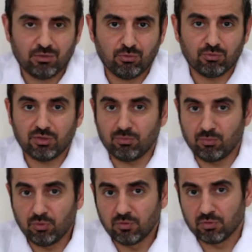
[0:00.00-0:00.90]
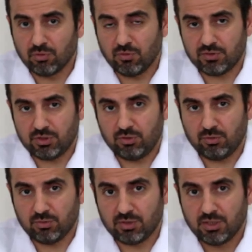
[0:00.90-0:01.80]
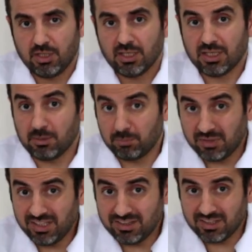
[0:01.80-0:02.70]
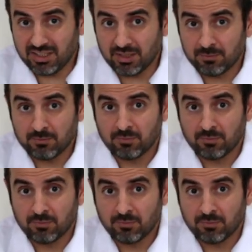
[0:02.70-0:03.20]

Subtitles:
or removal of the tumor completely